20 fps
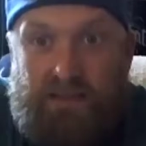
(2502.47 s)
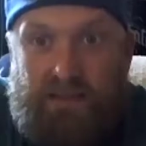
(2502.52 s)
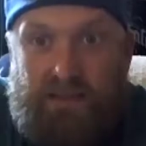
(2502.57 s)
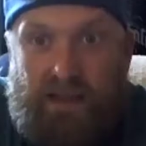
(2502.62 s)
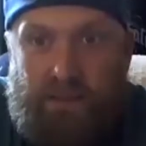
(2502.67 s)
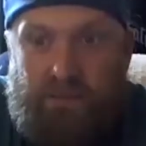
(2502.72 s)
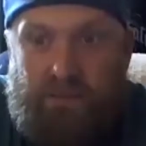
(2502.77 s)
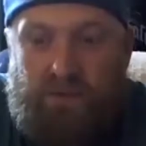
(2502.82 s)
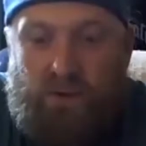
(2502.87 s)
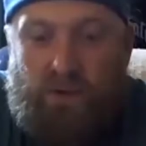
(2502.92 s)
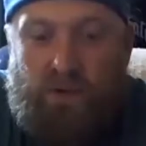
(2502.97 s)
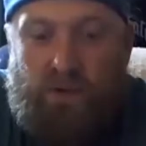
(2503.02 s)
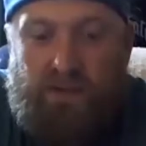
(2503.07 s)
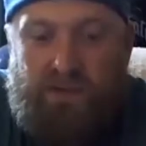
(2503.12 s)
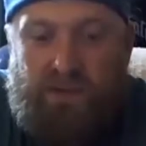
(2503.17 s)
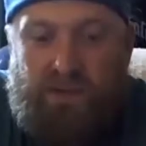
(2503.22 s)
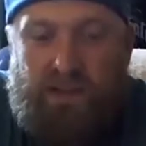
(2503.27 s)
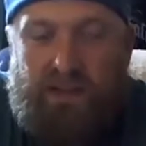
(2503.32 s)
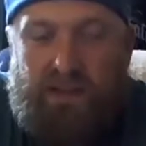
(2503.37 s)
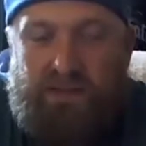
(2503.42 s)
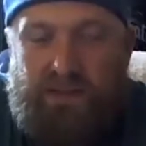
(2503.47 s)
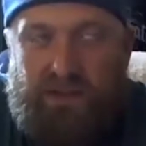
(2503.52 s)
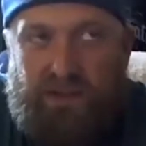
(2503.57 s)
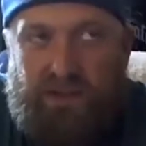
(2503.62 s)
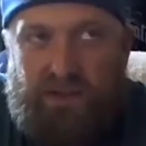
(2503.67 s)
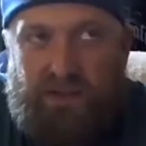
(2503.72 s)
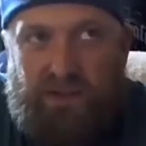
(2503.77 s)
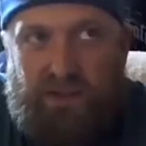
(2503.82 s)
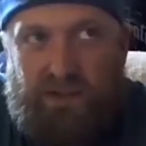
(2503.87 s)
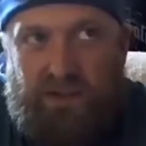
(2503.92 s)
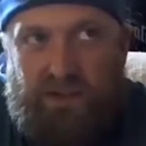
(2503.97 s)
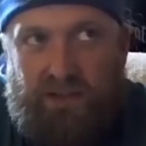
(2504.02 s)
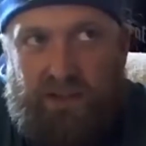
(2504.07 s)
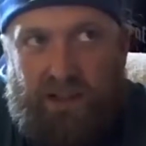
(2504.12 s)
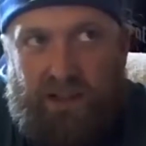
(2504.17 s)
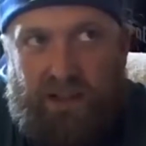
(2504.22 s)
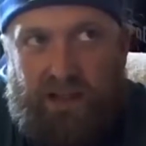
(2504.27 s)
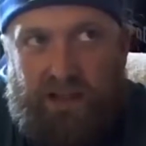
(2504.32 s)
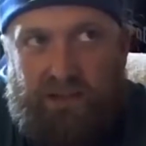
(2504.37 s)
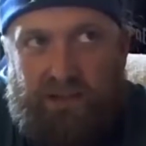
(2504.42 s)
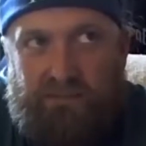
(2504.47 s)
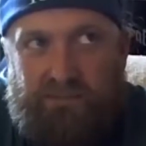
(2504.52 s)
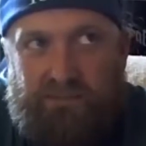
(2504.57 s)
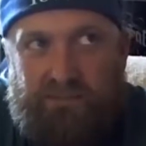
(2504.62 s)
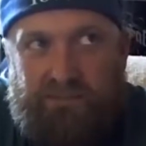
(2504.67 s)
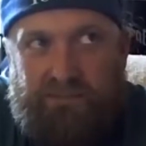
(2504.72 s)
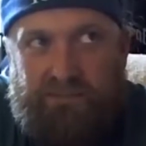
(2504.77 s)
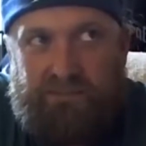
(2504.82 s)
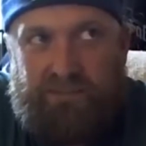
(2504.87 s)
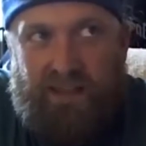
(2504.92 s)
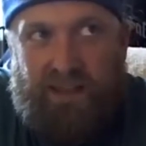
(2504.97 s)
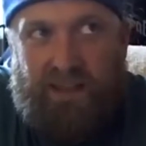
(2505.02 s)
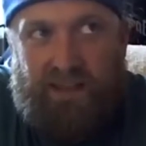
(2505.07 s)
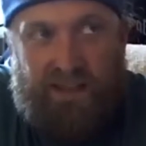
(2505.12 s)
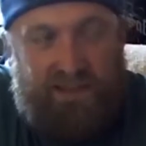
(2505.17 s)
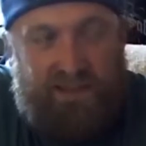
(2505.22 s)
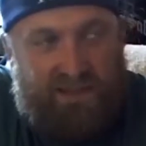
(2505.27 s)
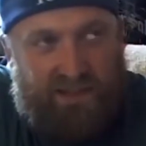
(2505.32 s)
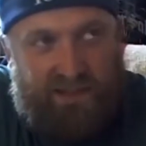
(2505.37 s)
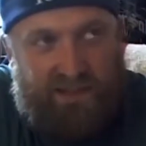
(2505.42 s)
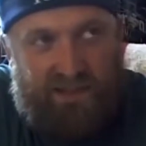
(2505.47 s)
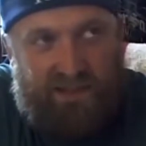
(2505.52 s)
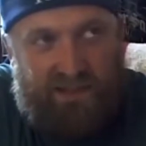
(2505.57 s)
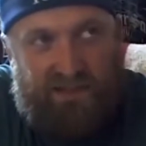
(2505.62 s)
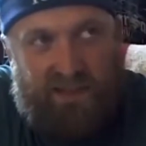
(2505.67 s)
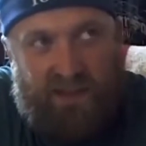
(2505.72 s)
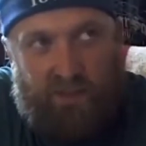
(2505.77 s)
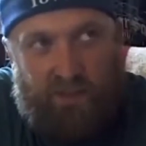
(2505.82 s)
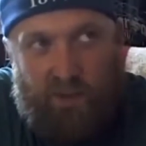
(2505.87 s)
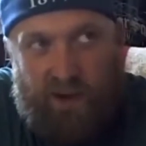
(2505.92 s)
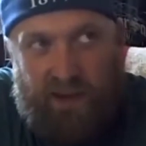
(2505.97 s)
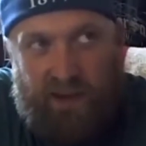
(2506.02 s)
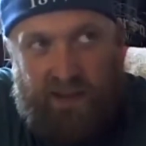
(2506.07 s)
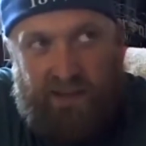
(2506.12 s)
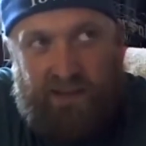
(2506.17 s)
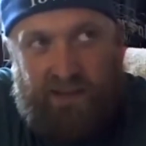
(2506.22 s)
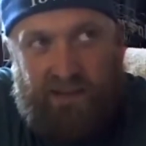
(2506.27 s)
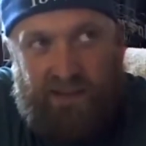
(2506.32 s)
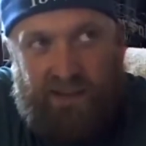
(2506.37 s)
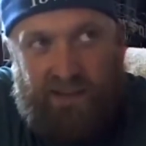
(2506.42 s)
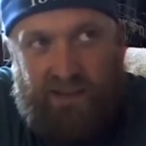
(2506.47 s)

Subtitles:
absolutely. So that's a good, that's a good segue